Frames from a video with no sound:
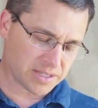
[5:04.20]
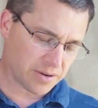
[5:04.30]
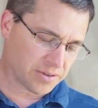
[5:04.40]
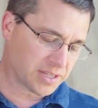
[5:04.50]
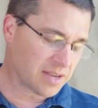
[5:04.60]

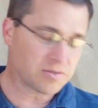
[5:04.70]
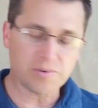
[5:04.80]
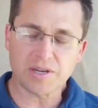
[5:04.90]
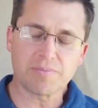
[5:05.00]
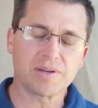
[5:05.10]
several times,
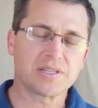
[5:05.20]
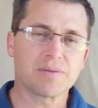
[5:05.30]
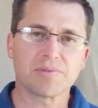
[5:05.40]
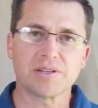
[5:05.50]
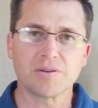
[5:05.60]
we could be
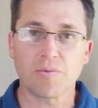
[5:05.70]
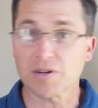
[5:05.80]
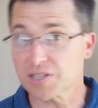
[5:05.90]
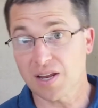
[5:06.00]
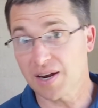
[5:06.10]
tempted to
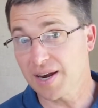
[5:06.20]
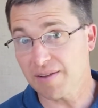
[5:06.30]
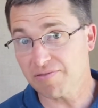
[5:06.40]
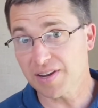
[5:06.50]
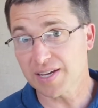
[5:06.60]
watch a lot of
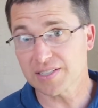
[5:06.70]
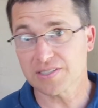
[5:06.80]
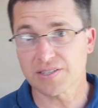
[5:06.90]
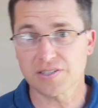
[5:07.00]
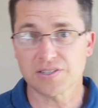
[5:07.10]
Netflix,
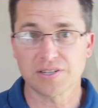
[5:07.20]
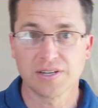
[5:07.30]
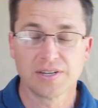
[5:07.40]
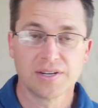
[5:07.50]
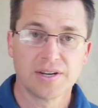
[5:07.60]
to just
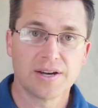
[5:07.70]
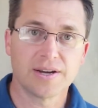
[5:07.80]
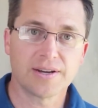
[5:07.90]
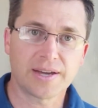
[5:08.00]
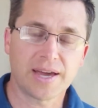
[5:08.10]

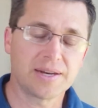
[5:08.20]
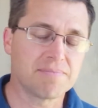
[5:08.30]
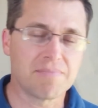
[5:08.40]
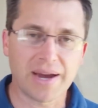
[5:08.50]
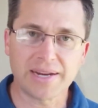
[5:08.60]
uh, kind
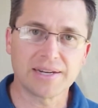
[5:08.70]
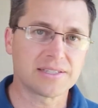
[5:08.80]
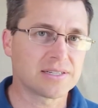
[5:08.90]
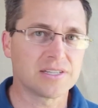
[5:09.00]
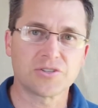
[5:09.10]
of
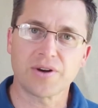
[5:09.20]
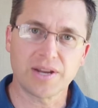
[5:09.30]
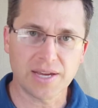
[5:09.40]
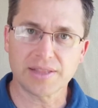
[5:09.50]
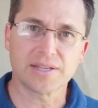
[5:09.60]
mindlessly try
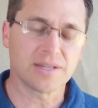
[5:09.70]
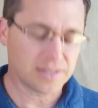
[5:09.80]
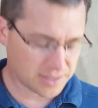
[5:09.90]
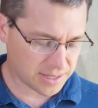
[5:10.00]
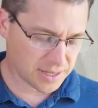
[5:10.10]
to get the,
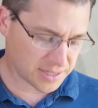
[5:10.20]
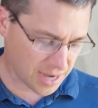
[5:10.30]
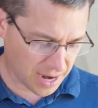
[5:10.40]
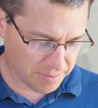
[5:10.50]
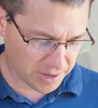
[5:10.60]
the
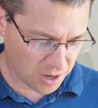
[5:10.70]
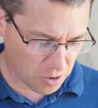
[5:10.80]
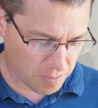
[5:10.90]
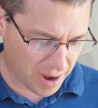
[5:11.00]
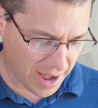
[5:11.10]
time to
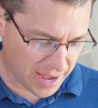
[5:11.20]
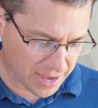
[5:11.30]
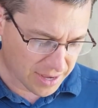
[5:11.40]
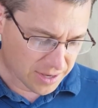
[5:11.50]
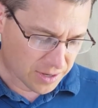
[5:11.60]
go
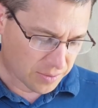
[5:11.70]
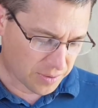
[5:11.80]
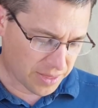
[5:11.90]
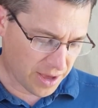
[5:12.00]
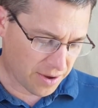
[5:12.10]
by
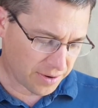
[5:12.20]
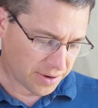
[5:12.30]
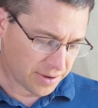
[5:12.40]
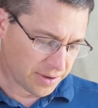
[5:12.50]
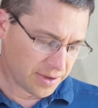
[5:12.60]
without
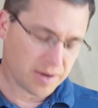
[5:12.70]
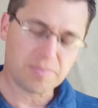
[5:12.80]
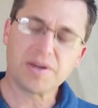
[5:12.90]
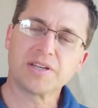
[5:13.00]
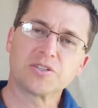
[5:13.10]
uh,
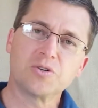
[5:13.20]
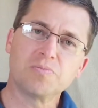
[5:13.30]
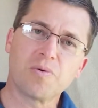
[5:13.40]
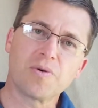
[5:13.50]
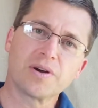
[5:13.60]
being too
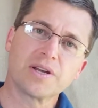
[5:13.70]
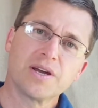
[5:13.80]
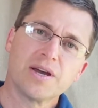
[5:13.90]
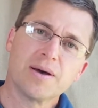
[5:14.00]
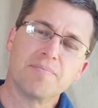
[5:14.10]
bored.
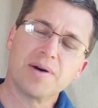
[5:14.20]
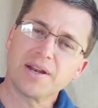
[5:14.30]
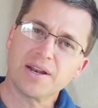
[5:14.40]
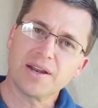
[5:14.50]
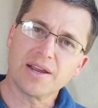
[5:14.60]

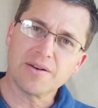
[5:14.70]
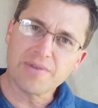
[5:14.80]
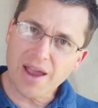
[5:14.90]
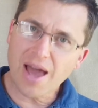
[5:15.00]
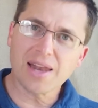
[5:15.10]
But in
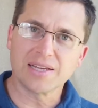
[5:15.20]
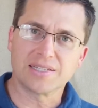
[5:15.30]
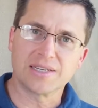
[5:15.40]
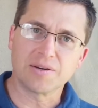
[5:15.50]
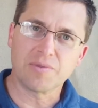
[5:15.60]

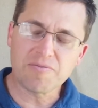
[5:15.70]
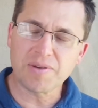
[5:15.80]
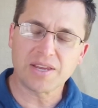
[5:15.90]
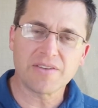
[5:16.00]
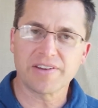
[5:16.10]
reality, we've
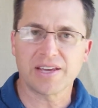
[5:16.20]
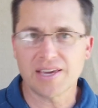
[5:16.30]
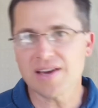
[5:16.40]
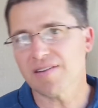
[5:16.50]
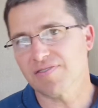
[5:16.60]
been given a
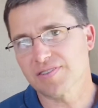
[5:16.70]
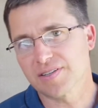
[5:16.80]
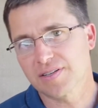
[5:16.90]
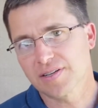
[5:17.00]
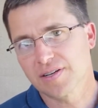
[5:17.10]
gift